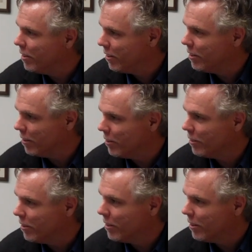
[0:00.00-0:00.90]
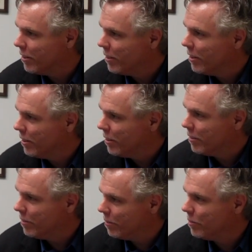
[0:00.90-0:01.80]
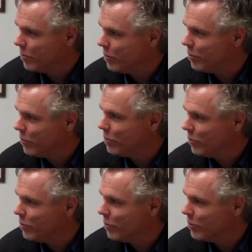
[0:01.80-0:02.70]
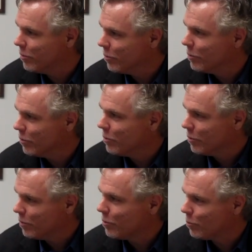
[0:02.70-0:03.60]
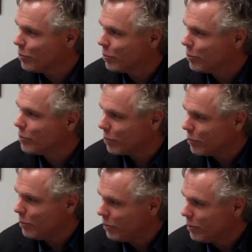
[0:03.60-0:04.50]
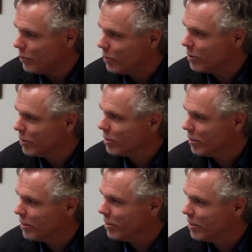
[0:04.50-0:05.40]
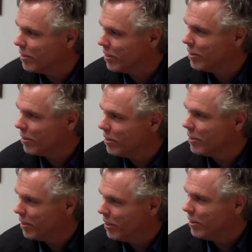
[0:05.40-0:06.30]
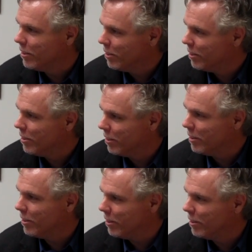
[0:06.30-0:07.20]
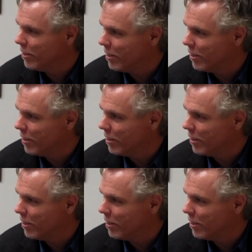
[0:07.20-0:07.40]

No words are spoken by the person on screen.